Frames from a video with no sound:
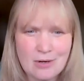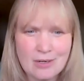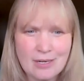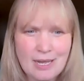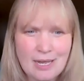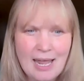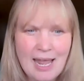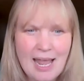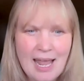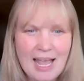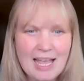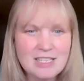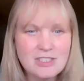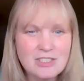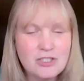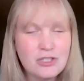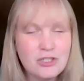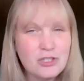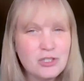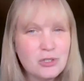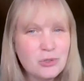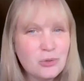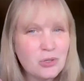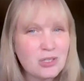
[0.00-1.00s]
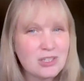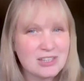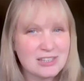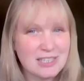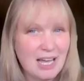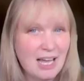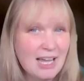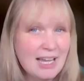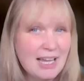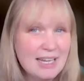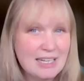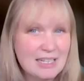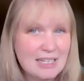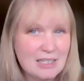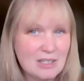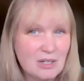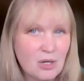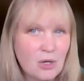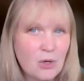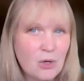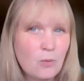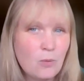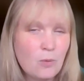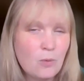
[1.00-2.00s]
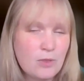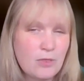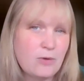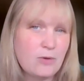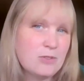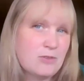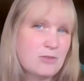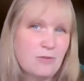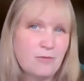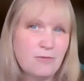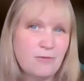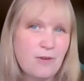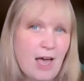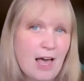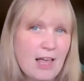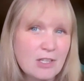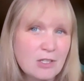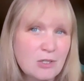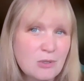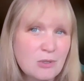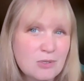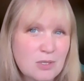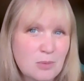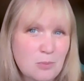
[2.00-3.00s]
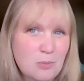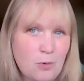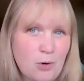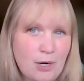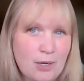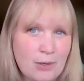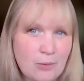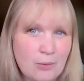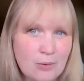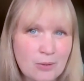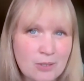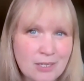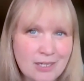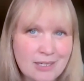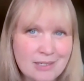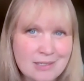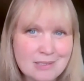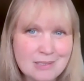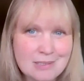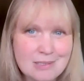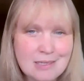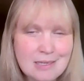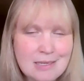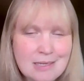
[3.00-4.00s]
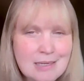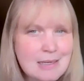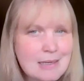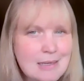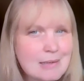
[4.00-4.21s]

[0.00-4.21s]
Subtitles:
are? And do you align with those values and priorities?